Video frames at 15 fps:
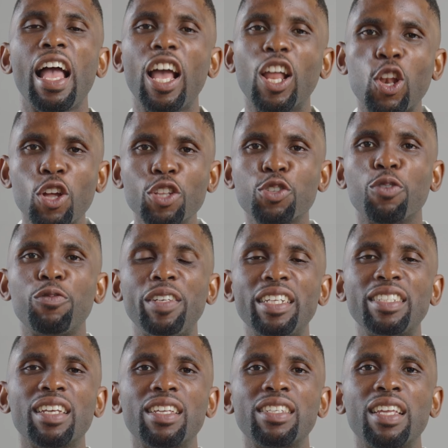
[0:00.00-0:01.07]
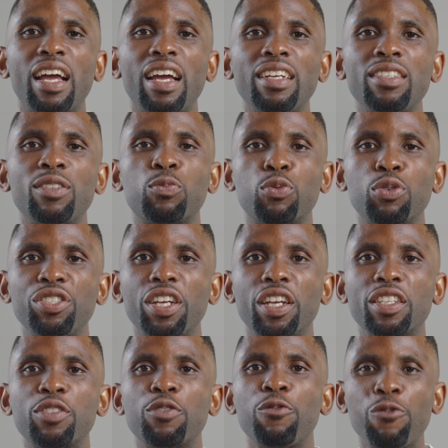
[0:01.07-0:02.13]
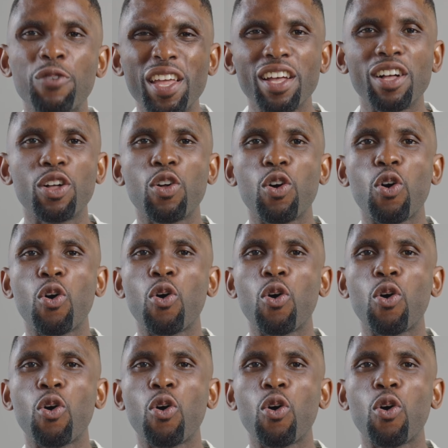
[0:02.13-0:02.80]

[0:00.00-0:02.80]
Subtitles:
A lot of data science projects fail